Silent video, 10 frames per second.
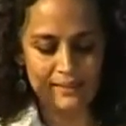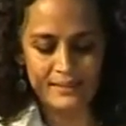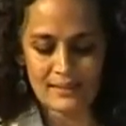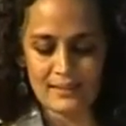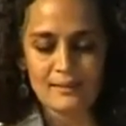at
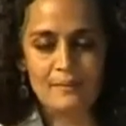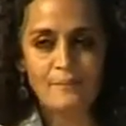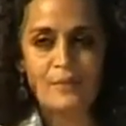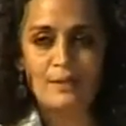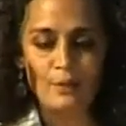sea,
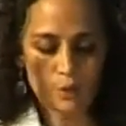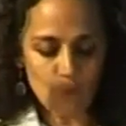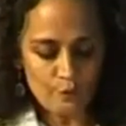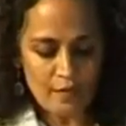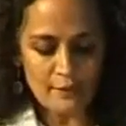
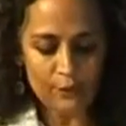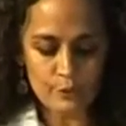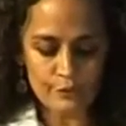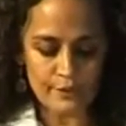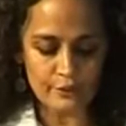
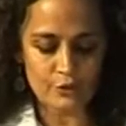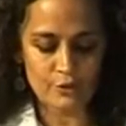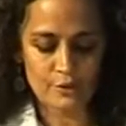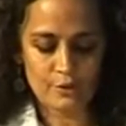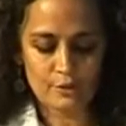low-value
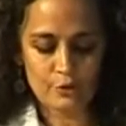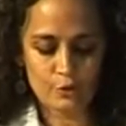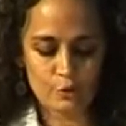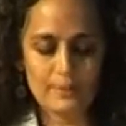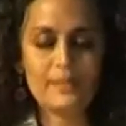fish
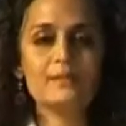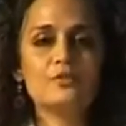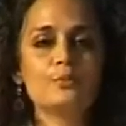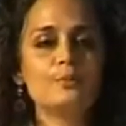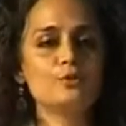should be
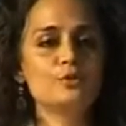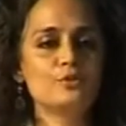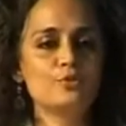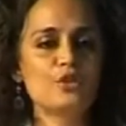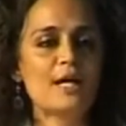
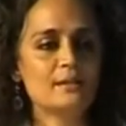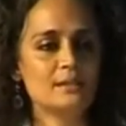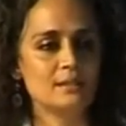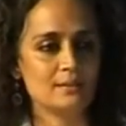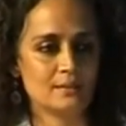distributed to
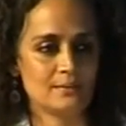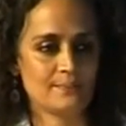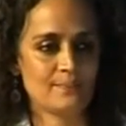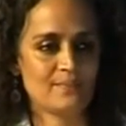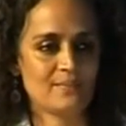charities.
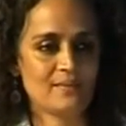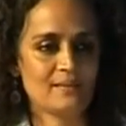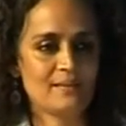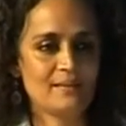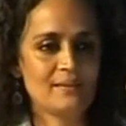
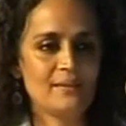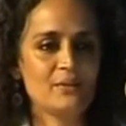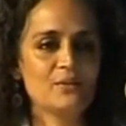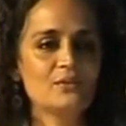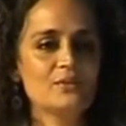
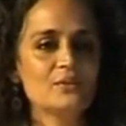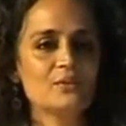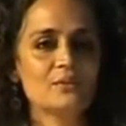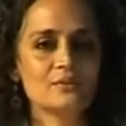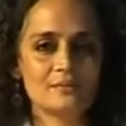You know,
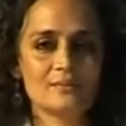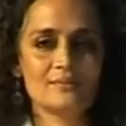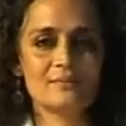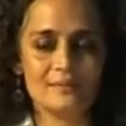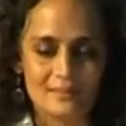so
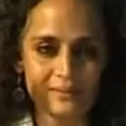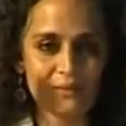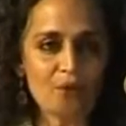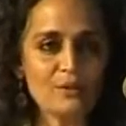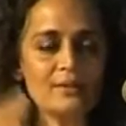
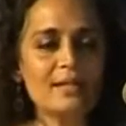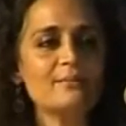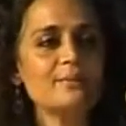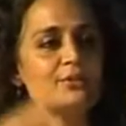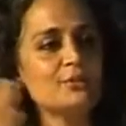not
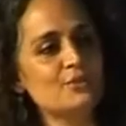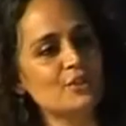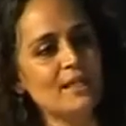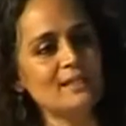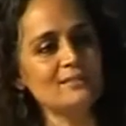that we
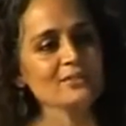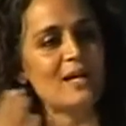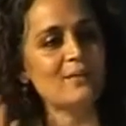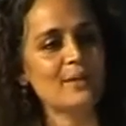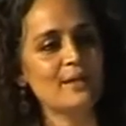should change
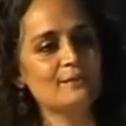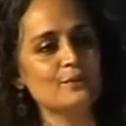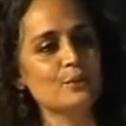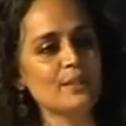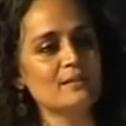our way
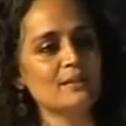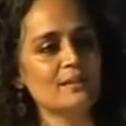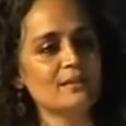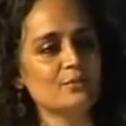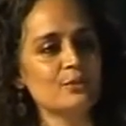of doing
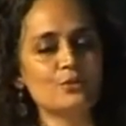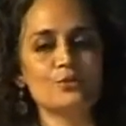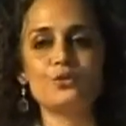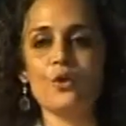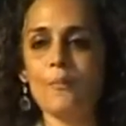things, we
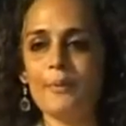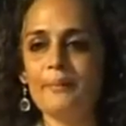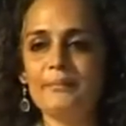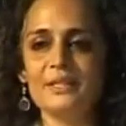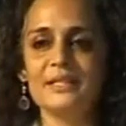should stop
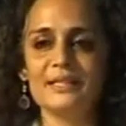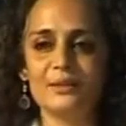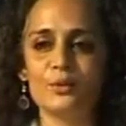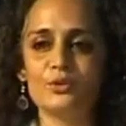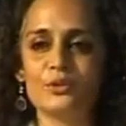emptying
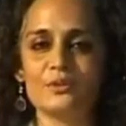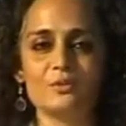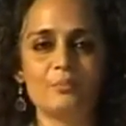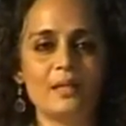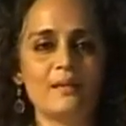the
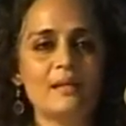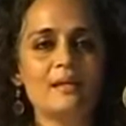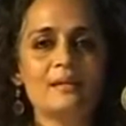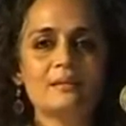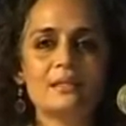oceans, but
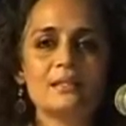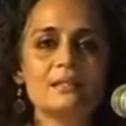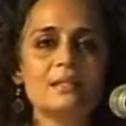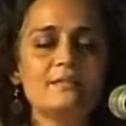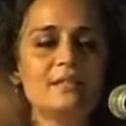
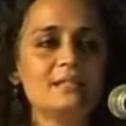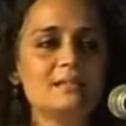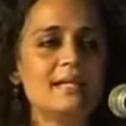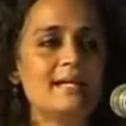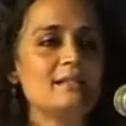just give
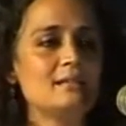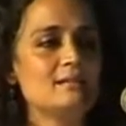these